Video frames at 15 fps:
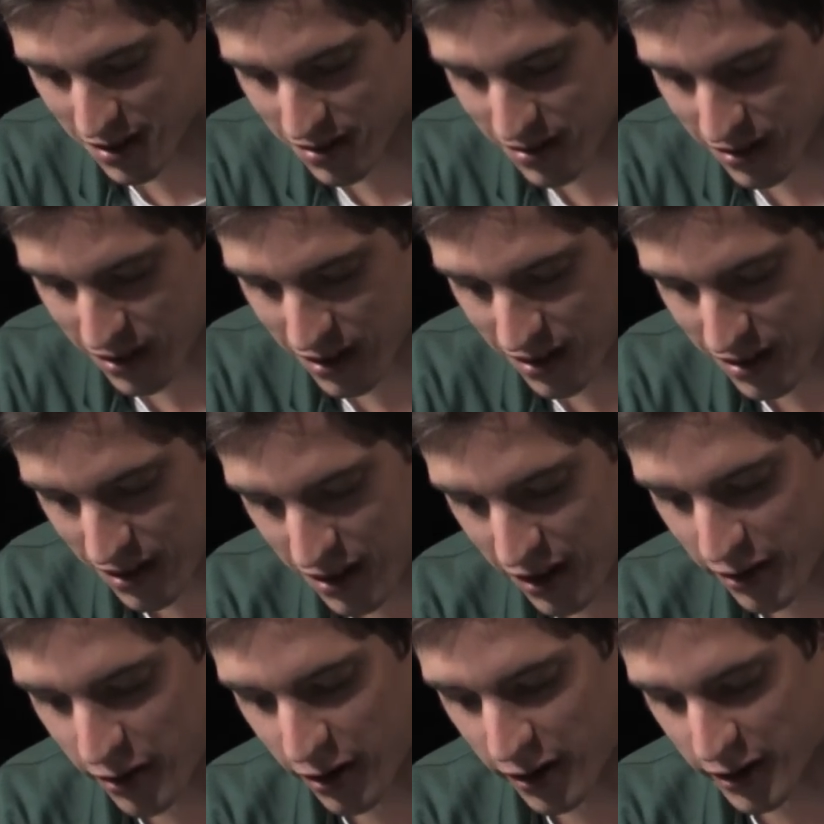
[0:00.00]
of
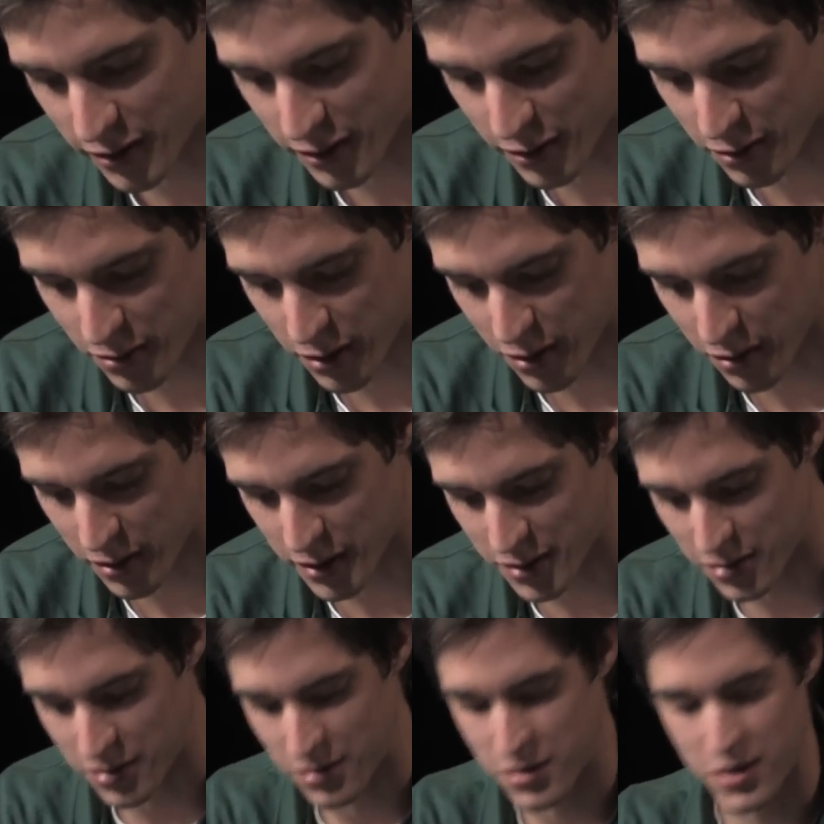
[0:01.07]
another article you wrote where
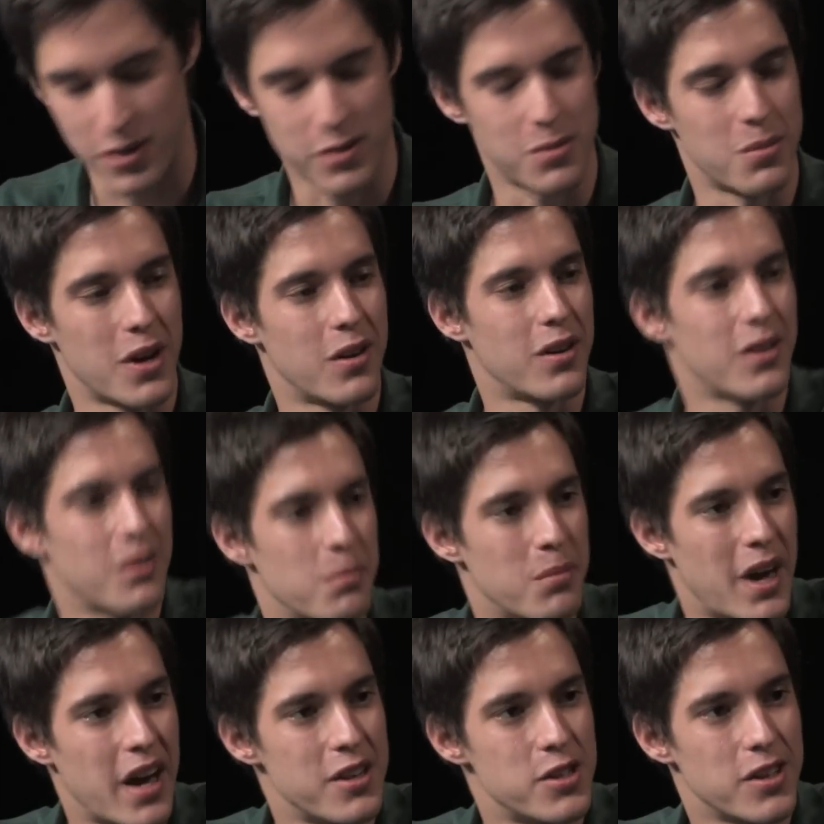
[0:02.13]
you talked about
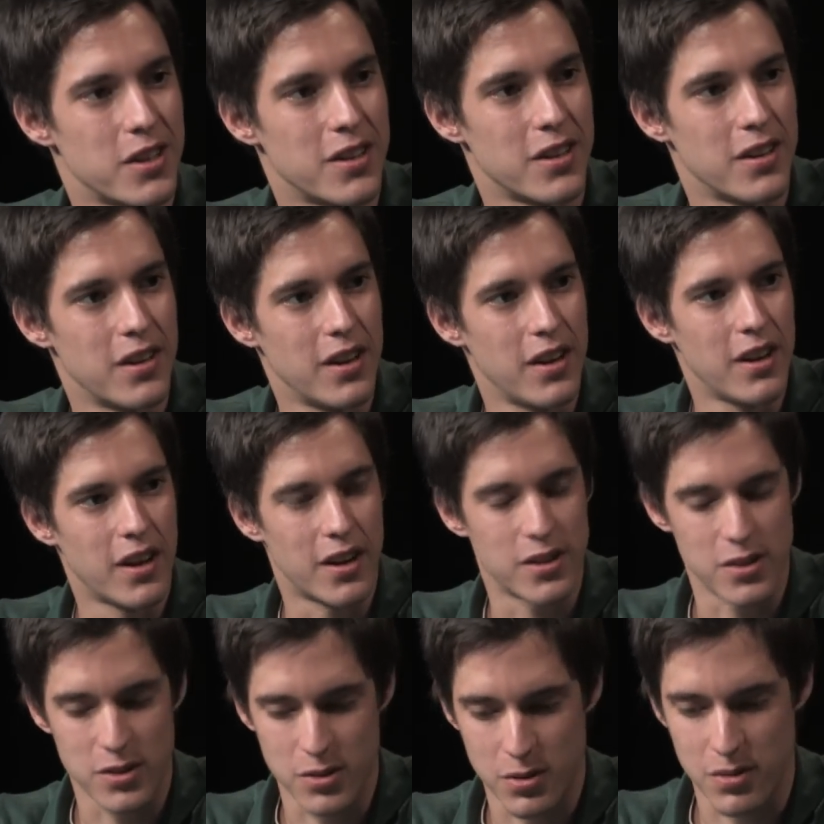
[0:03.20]
magic
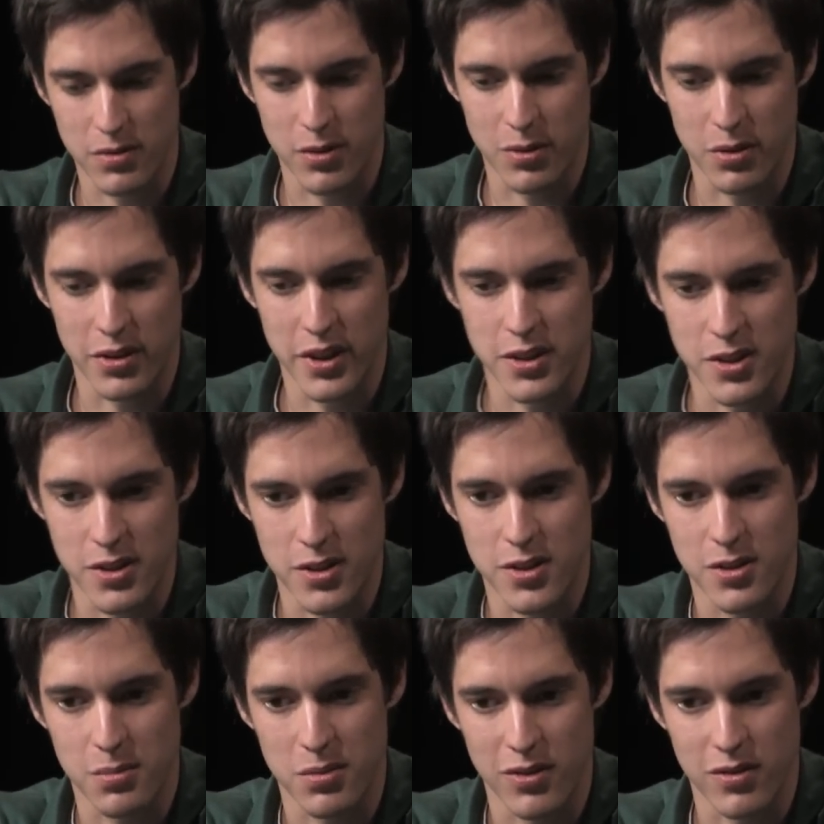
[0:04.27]
and sort of the
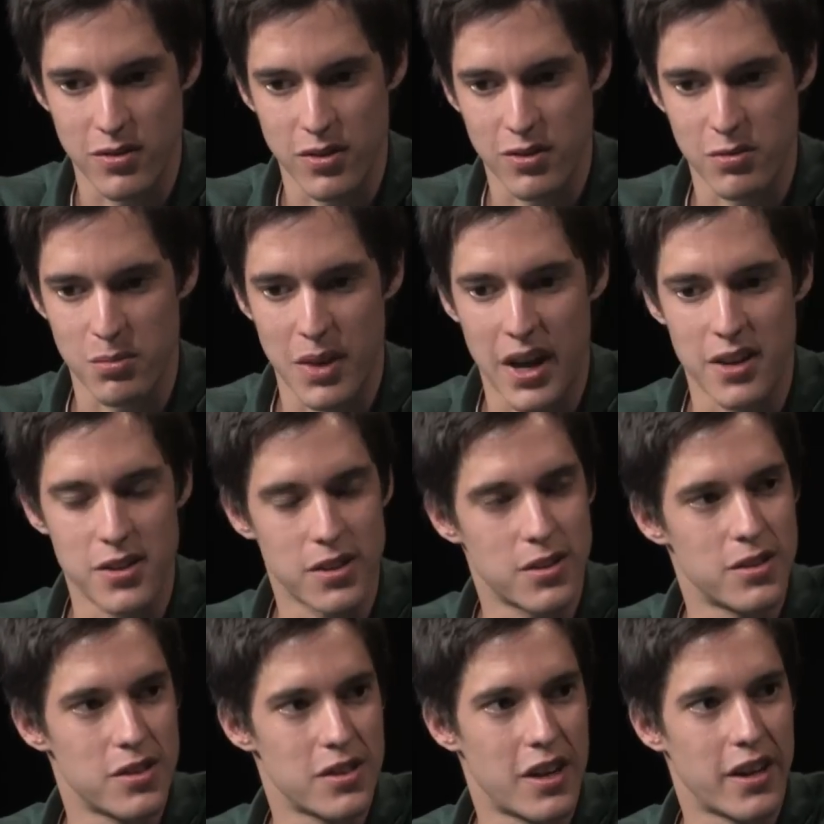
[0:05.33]
relationship of magic
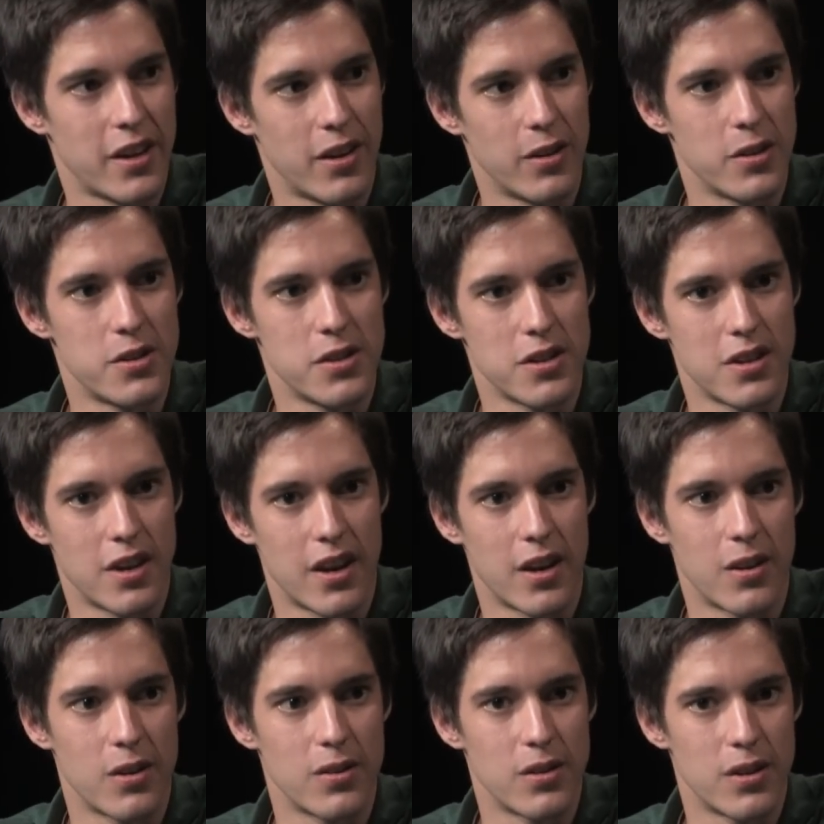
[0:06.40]
to psychology and
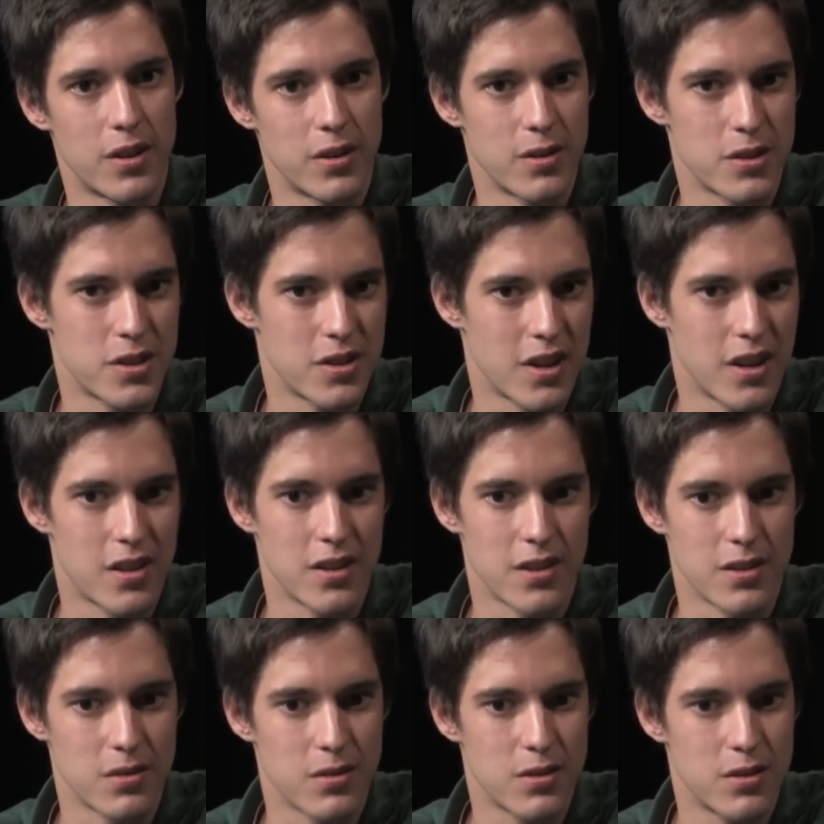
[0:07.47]
how
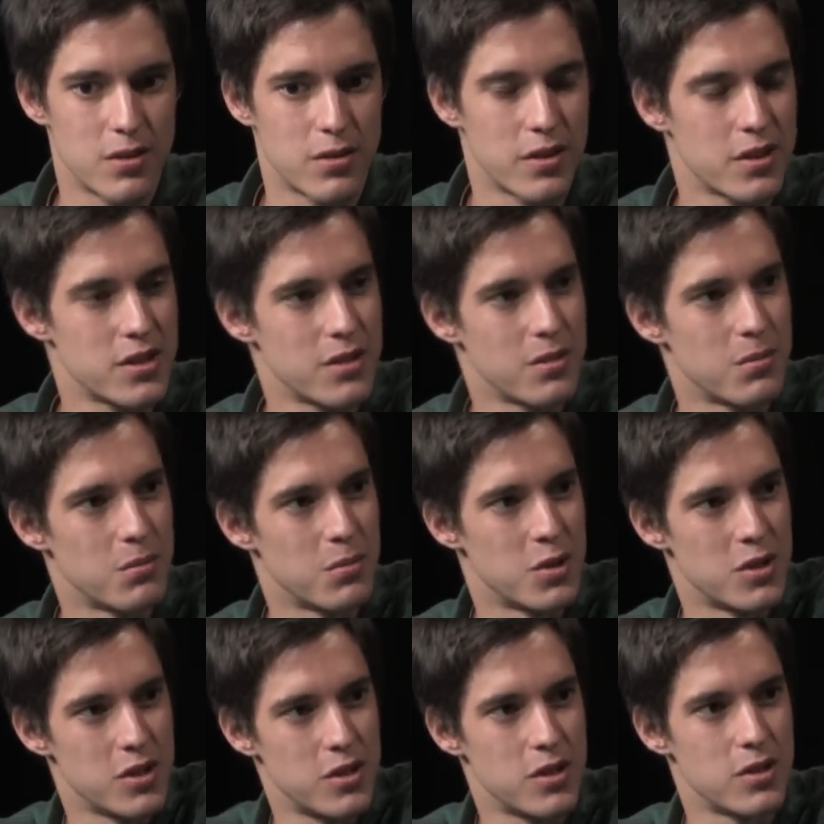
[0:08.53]
understanding tricks that
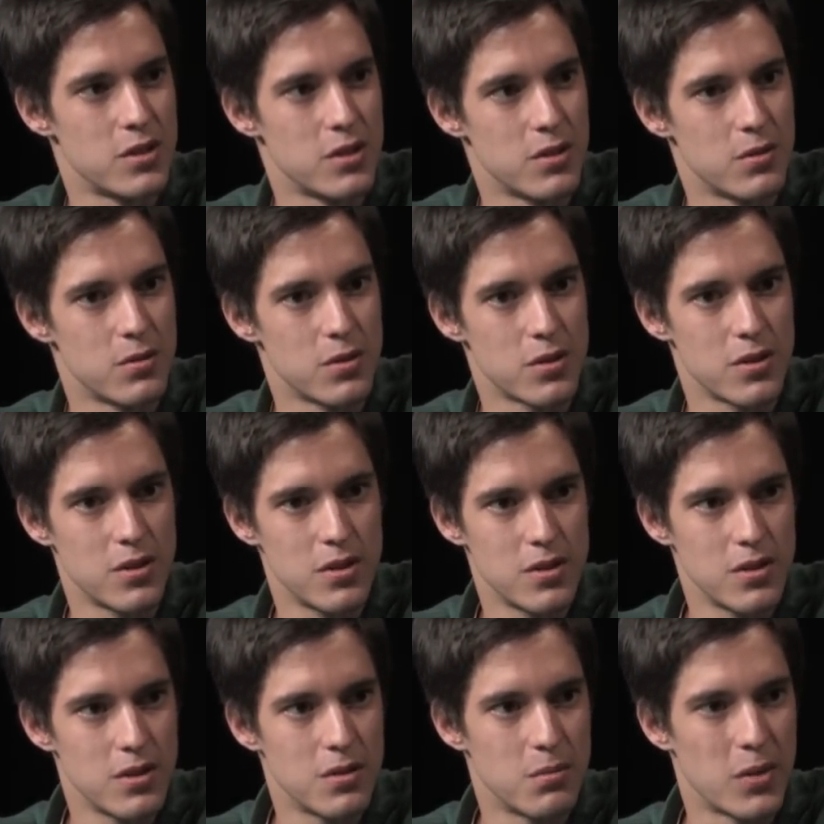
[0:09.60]
magicians use
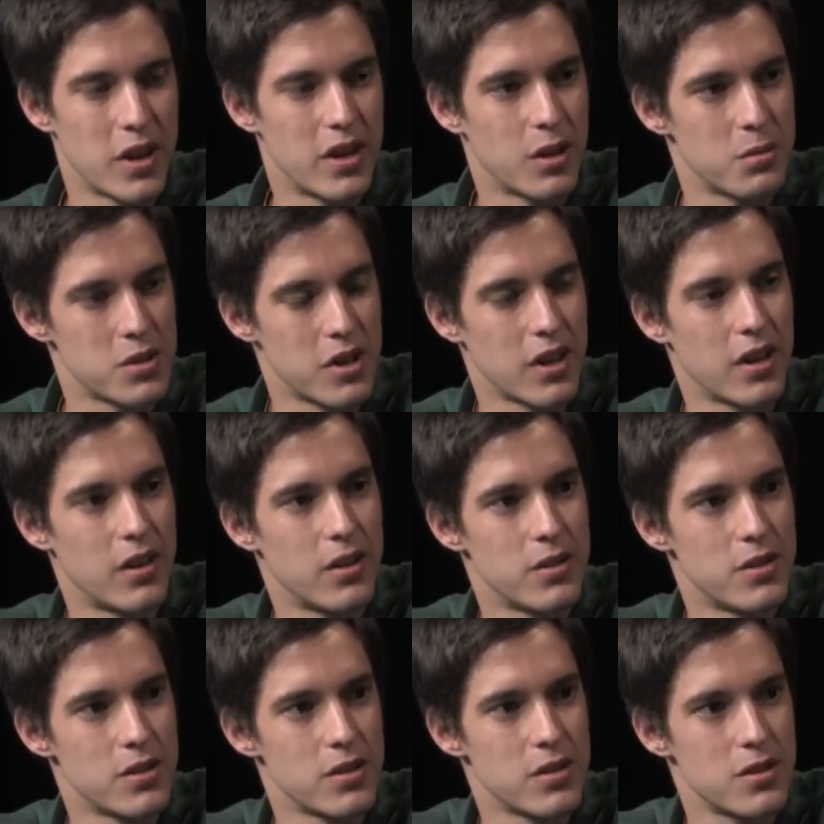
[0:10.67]
might help
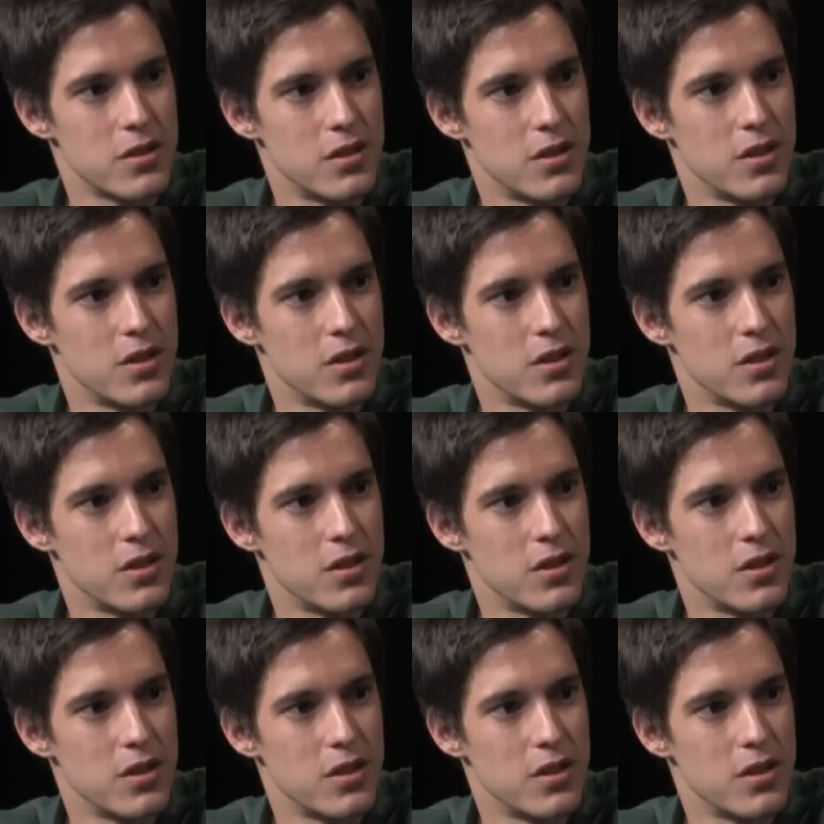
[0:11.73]
psychologists.